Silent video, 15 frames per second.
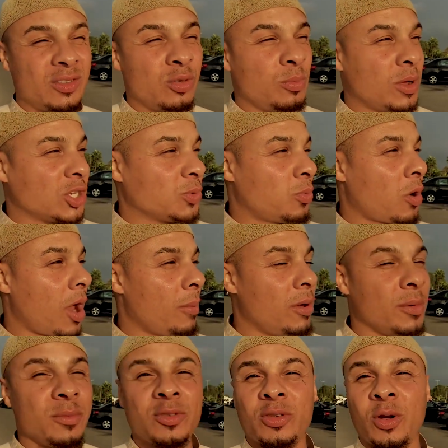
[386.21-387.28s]
It's too much
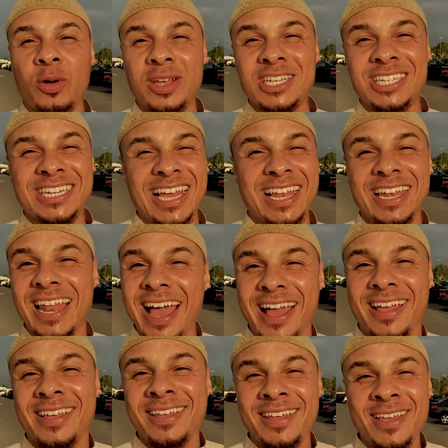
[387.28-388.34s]
problem. So
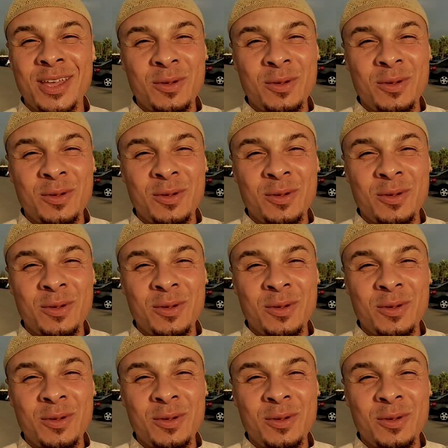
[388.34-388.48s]
inshallah,